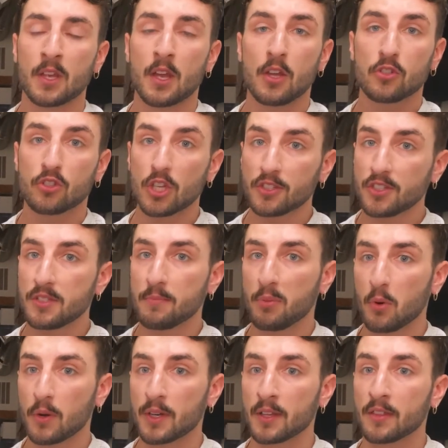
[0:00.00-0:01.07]
Just as
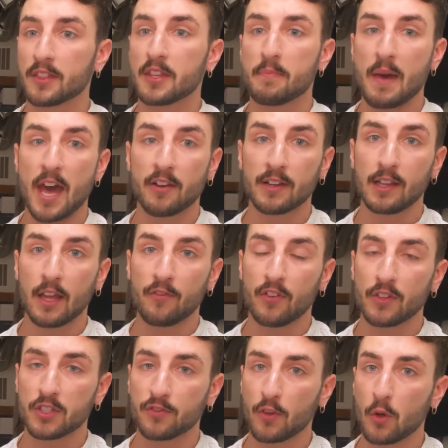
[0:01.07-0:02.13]
important, the battery life on
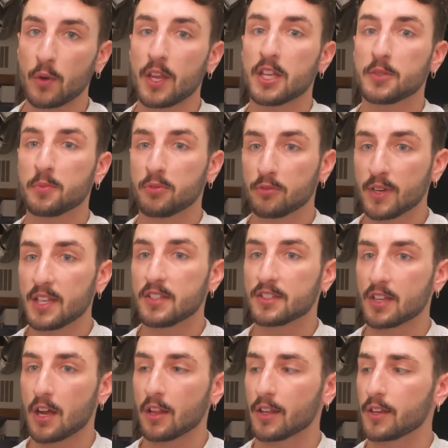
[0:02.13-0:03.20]
this phone is pretty
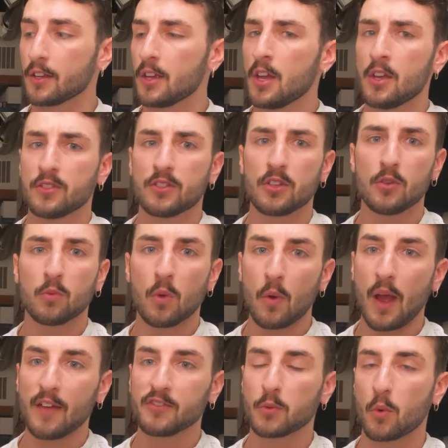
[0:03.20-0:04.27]
solid, so you won't
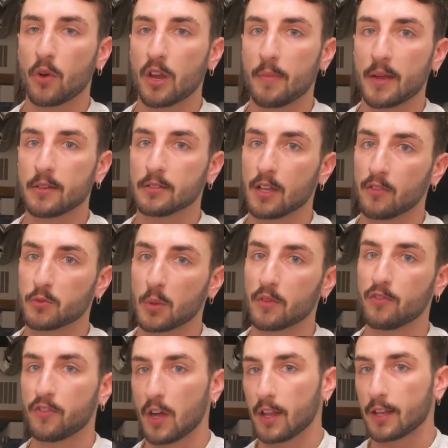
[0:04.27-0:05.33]
have to worry about your loved one
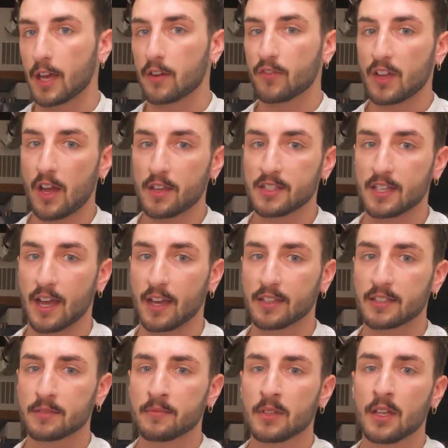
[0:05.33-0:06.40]
falling out of
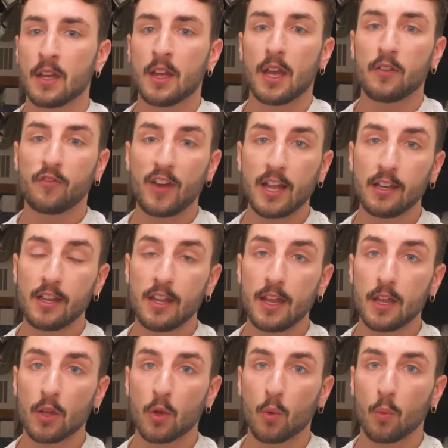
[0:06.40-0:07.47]
contact. And finally,
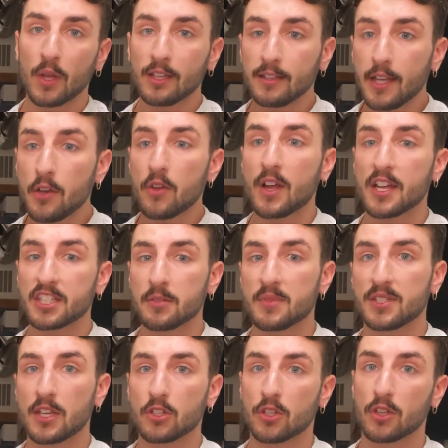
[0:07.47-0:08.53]
what little
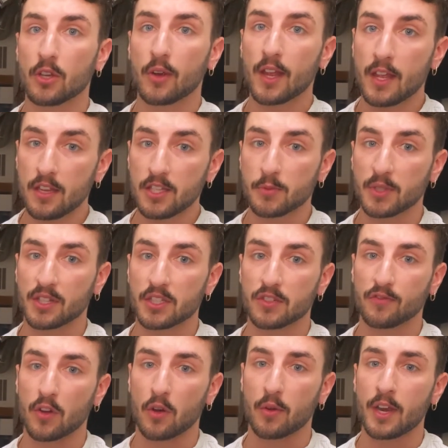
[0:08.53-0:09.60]
customization there is with this
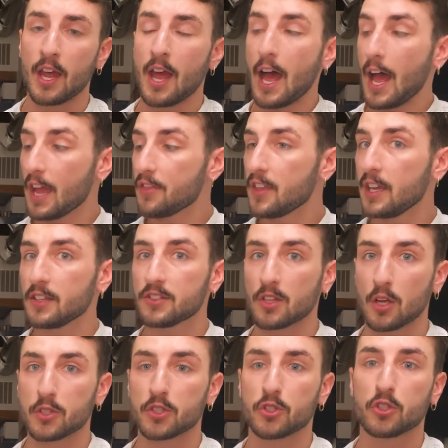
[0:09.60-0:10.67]
phone, I think it's
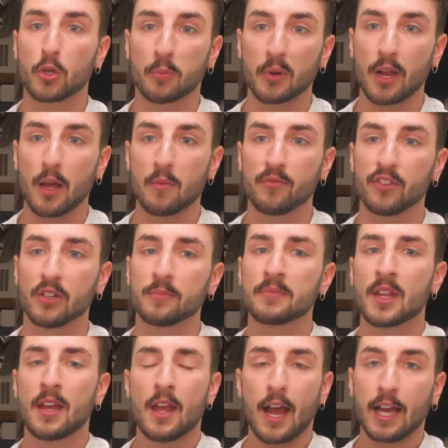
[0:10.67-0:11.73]
all super helpful.
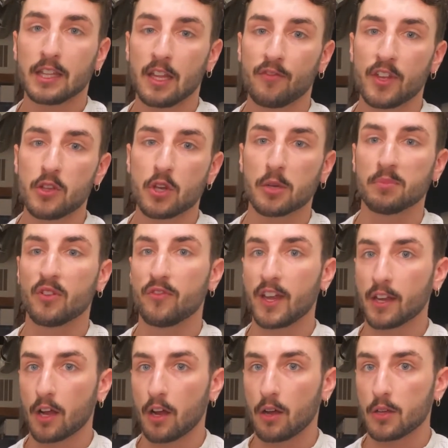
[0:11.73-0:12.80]
I love that you can
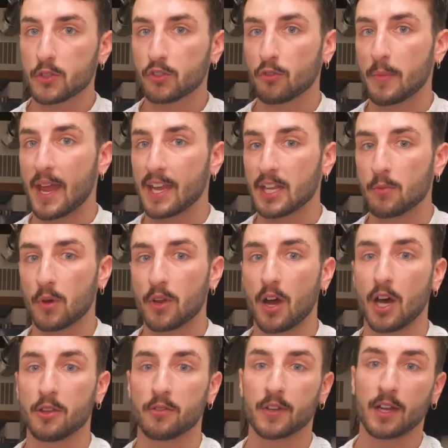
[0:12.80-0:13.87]
prevent calls from anyone
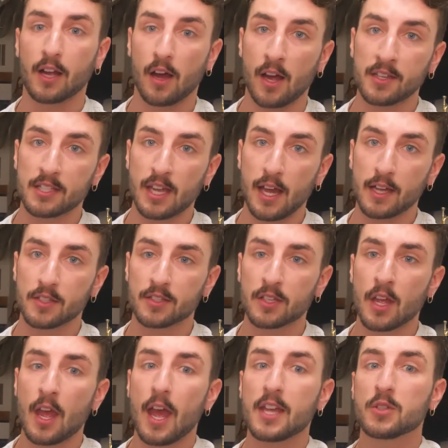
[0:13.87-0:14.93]
other than contacts,
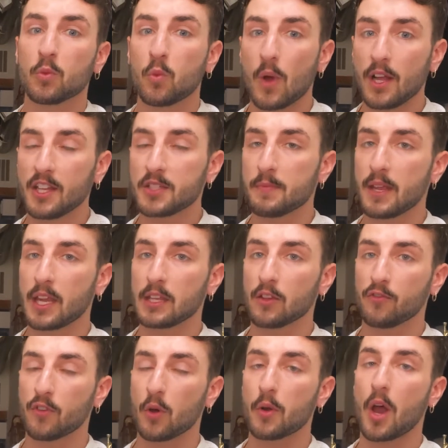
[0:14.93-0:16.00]
as well as making the
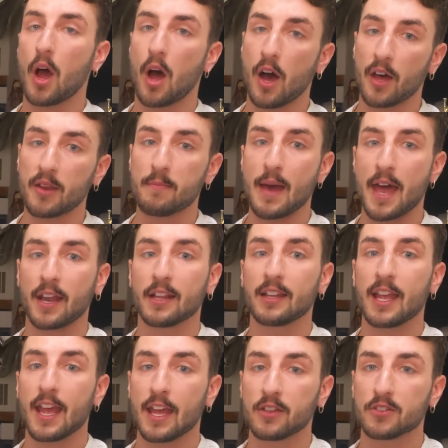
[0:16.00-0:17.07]
phone
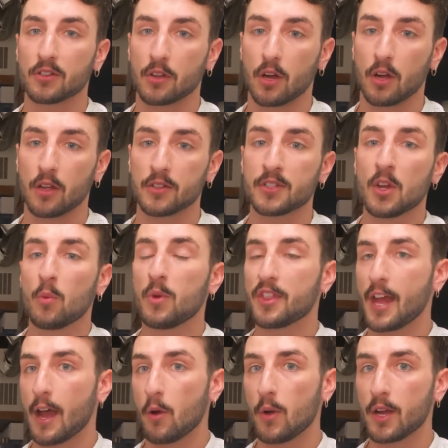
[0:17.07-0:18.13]
automatically answer calls
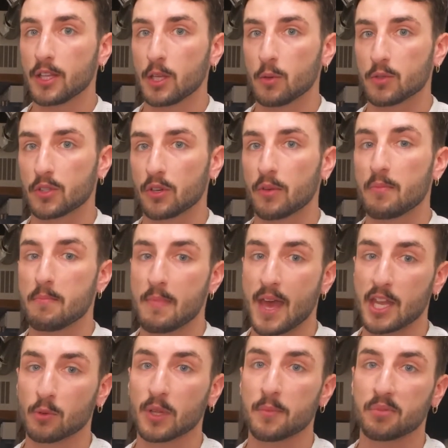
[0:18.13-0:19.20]
without a user
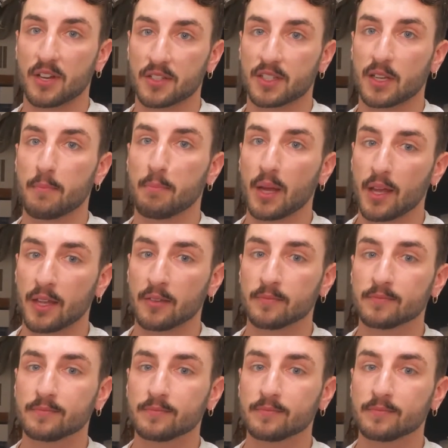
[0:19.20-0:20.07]
manually pressing a button.